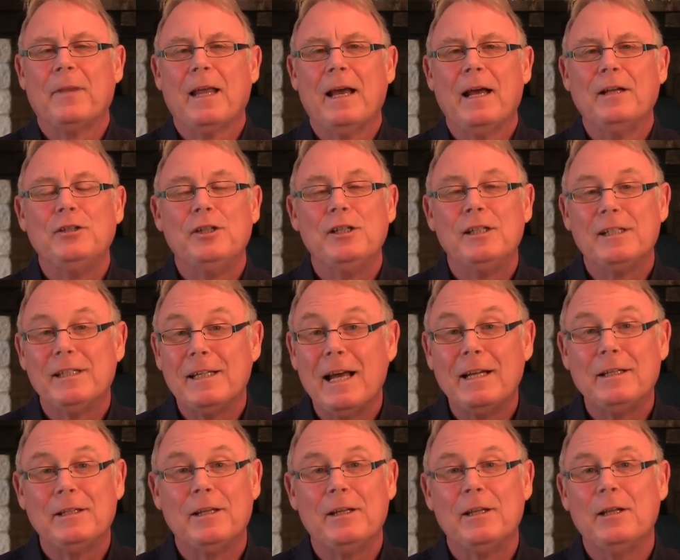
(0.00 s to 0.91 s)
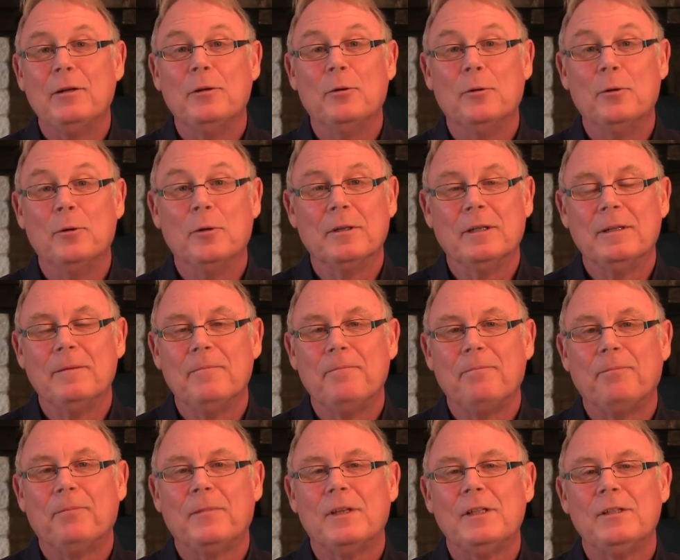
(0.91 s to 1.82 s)
And she said to the Lord,
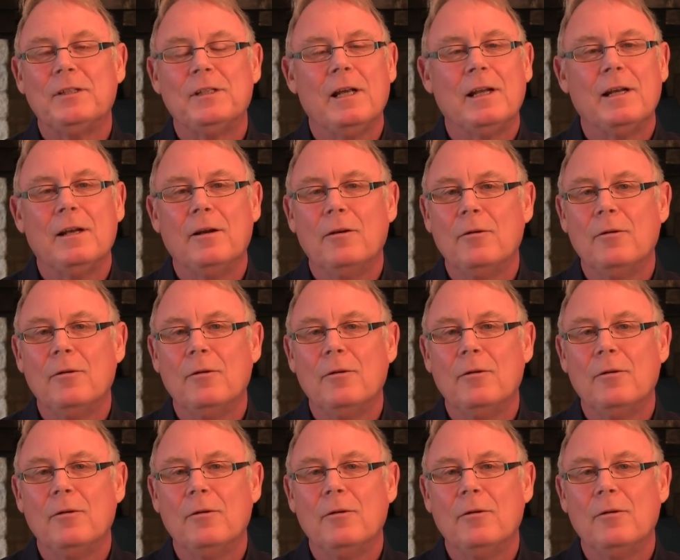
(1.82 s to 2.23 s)
she said,